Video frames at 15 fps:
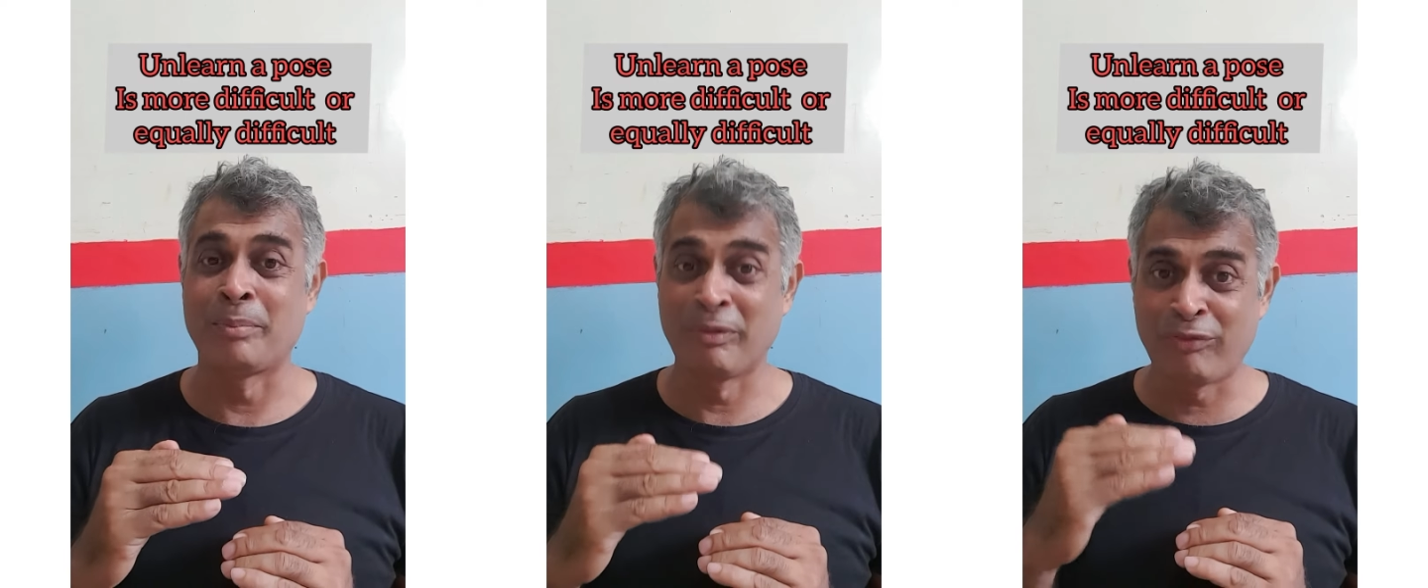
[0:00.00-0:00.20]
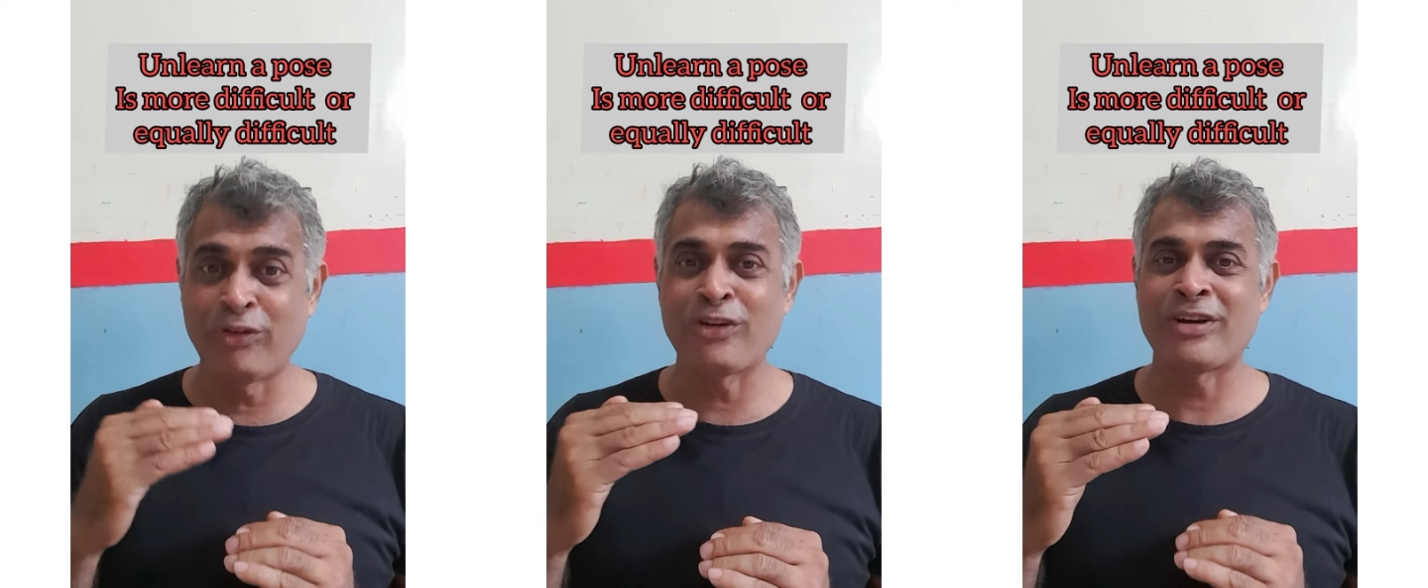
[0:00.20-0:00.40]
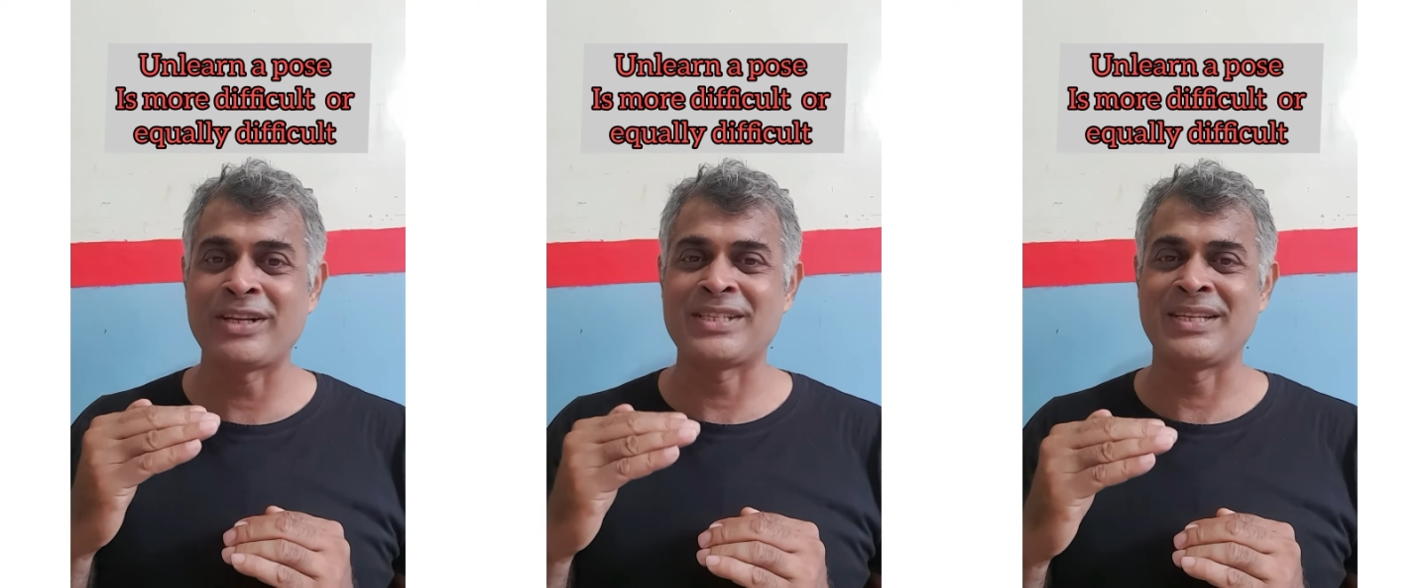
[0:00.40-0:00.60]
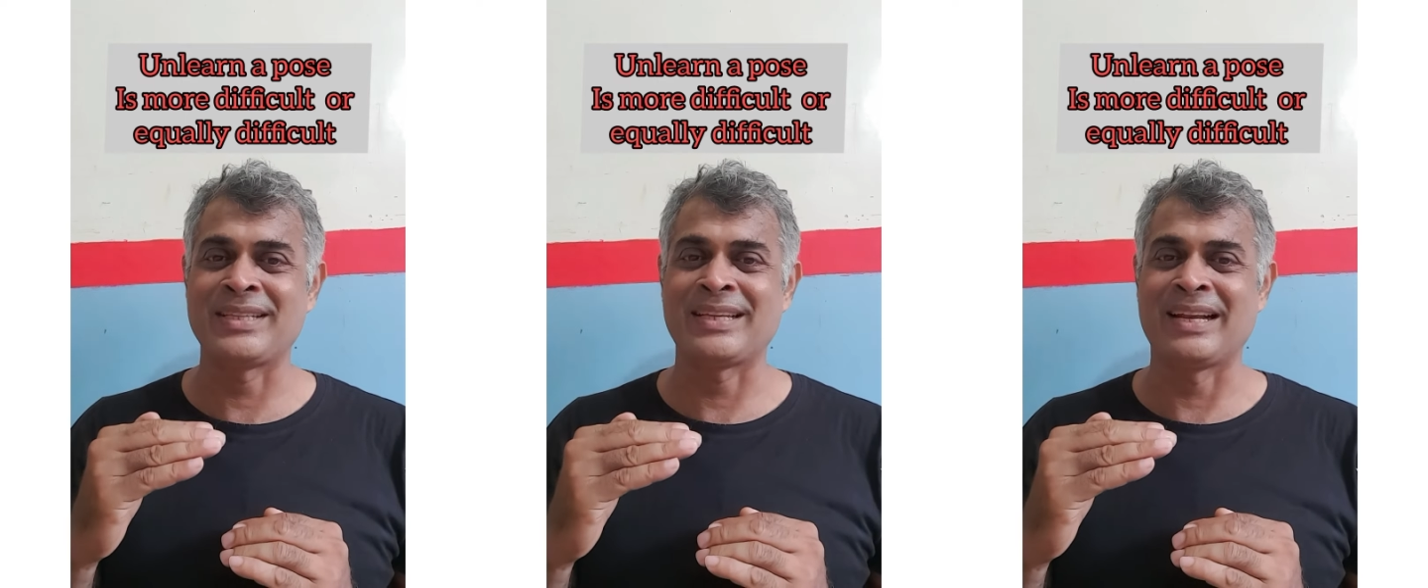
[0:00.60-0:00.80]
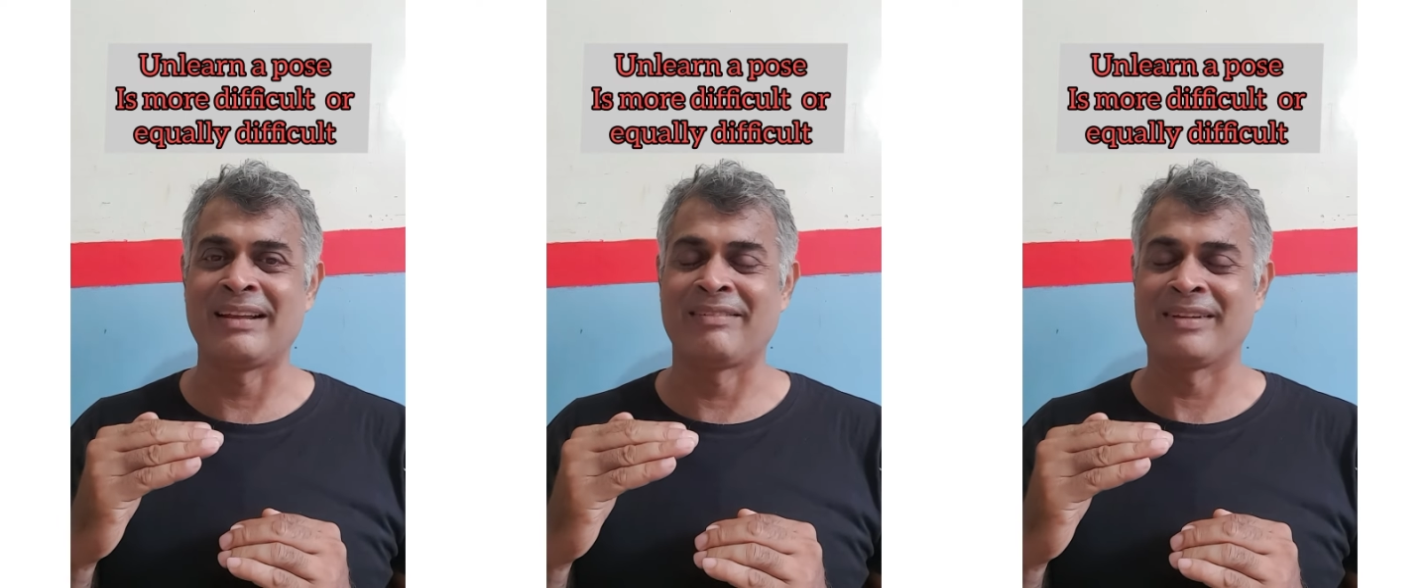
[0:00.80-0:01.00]
before reaching
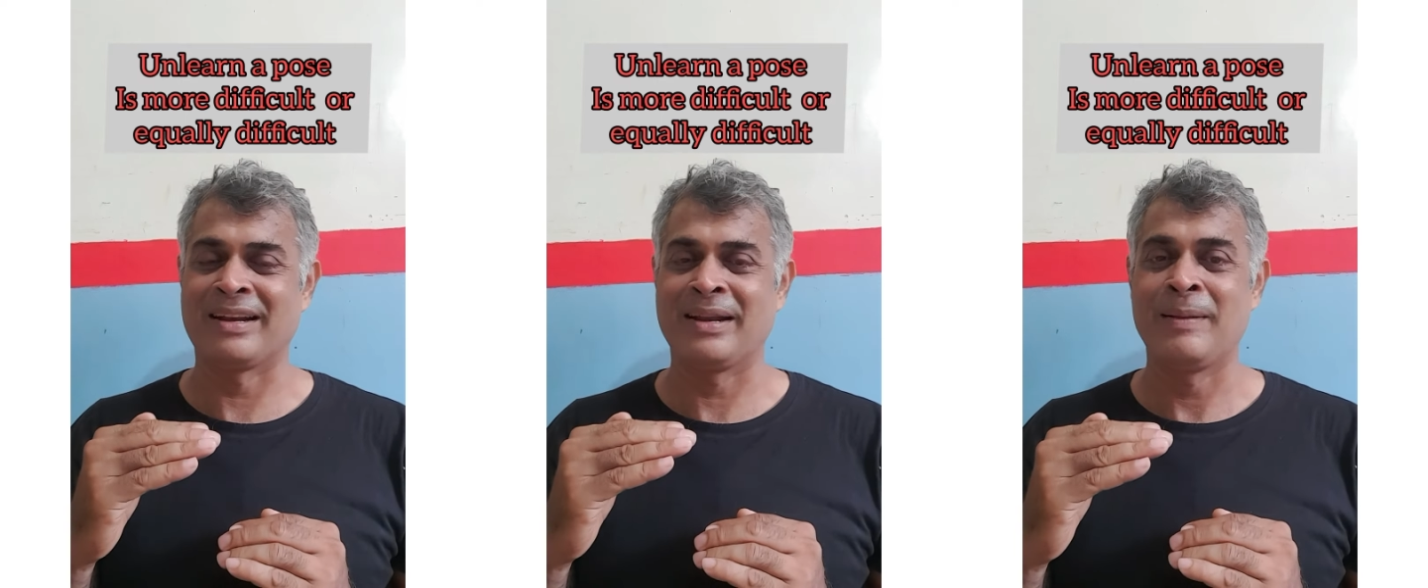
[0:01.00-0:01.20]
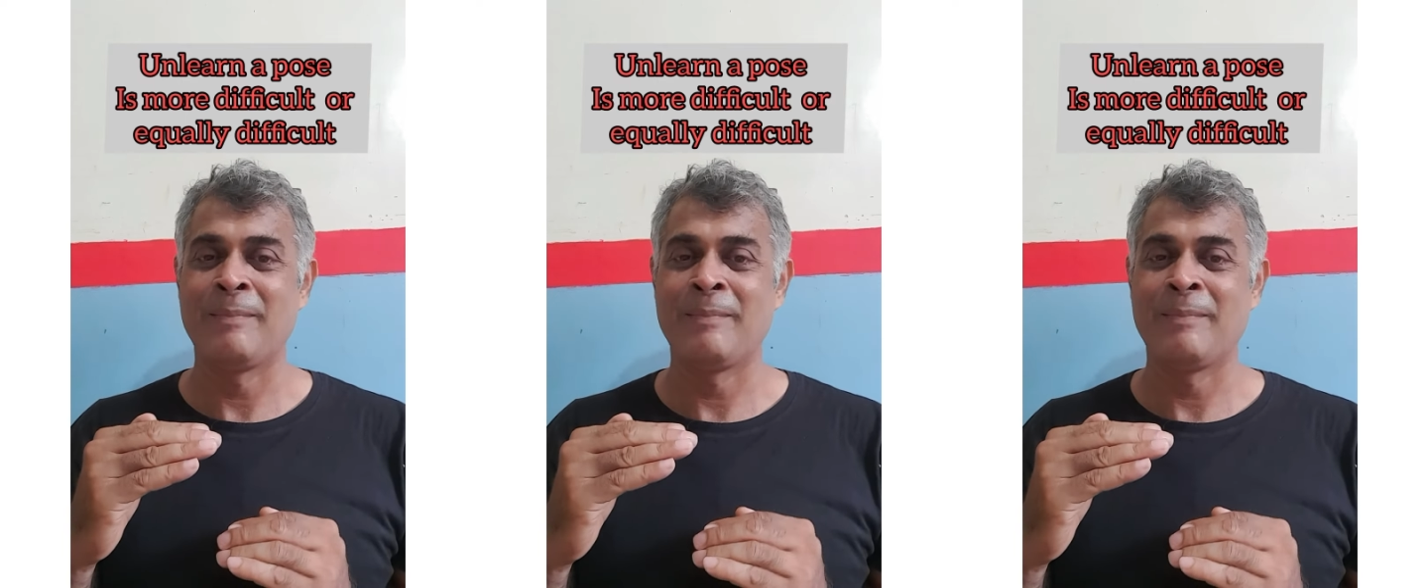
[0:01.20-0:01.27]
the level.